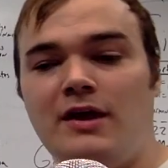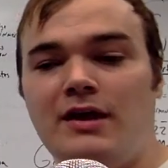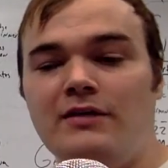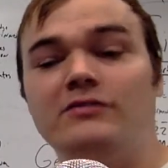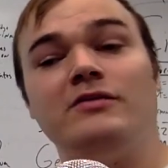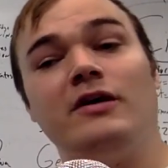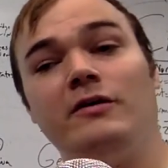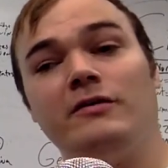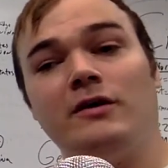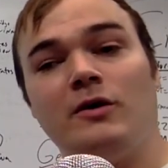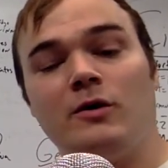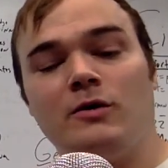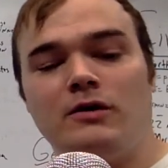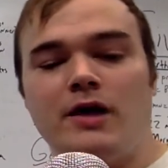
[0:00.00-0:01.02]
in South
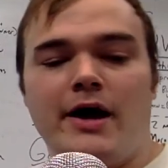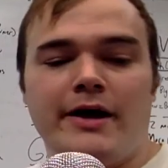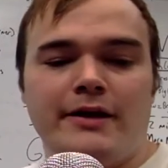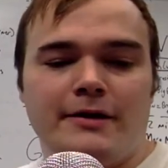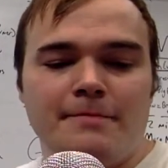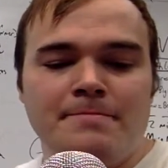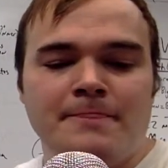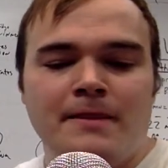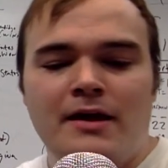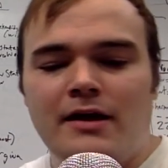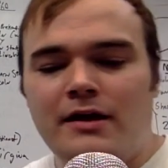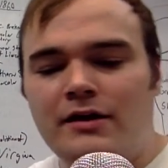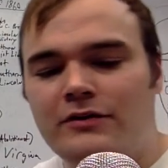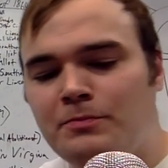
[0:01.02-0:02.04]
Carolina.
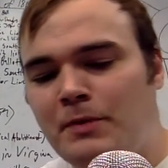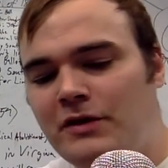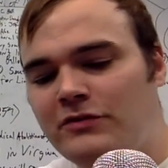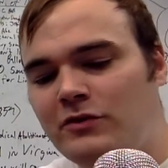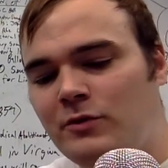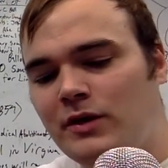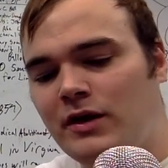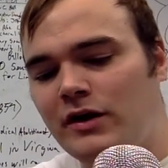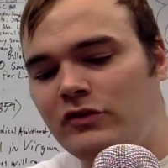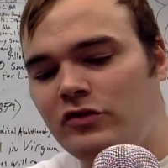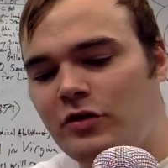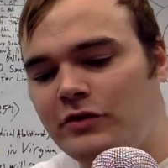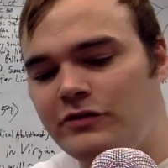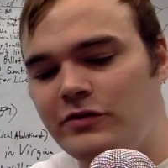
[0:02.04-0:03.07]
It's basically, we got
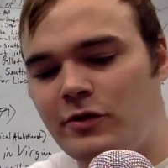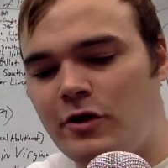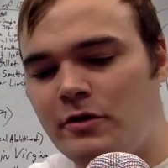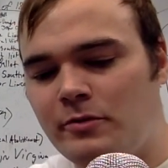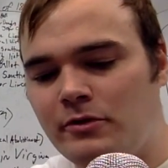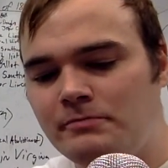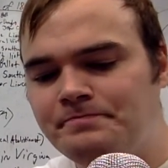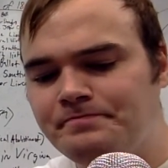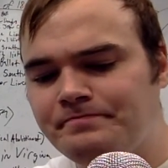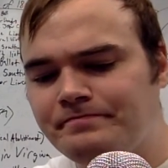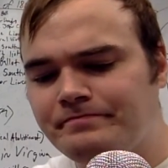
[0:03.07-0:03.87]
Charleston Harbor,